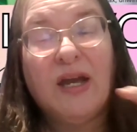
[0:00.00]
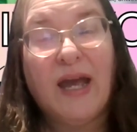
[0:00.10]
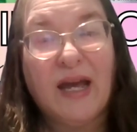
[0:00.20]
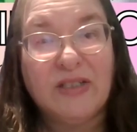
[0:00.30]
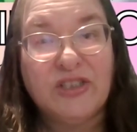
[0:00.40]

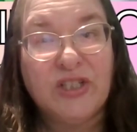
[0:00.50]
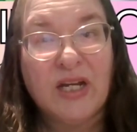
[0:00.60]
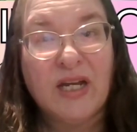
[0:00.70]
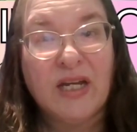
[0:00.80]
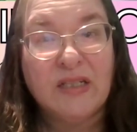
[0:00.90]

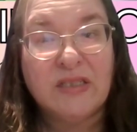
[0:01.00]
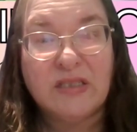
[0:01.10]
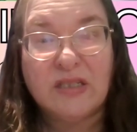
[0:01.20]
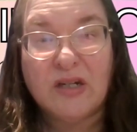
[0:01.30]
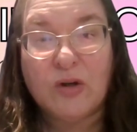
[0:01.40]

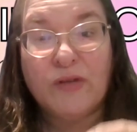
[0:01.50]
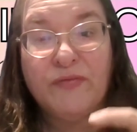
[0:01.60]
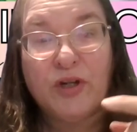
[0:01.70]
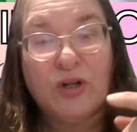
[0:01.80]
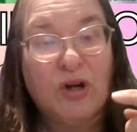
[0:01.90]
hashtags, or
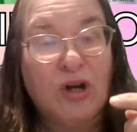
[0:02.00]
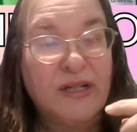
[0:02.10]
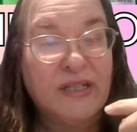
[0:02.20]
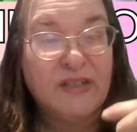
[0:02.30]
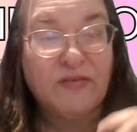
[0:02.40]
if you're
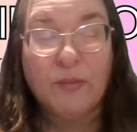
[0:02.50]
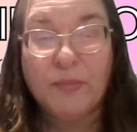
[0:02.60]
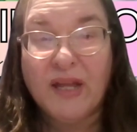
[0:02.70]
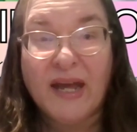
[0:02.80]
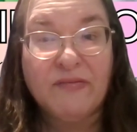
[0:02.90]
on a
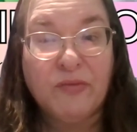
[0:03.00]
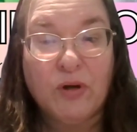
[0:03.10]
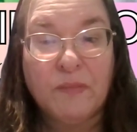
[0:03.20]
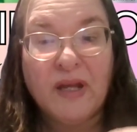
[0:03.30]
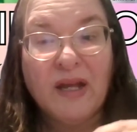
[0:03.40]
different
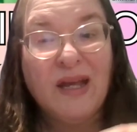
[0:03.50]
platform,